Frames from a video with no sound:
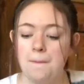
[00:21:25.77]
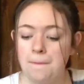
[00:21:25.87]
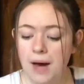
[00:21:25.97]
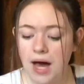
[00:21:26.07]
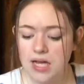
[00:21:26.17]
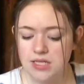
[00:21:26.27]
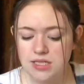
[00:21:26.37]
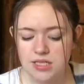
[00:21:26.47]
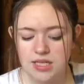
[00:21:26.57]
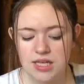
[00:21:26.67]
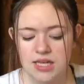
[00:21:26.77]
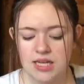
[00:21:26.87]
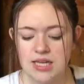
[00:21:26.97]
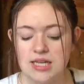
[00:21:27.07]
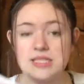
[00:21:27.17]
But it
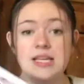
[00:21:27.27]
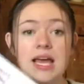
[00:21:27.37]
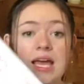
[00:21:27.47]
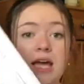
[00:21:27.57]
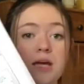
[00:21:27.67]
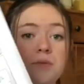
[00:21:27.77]
is a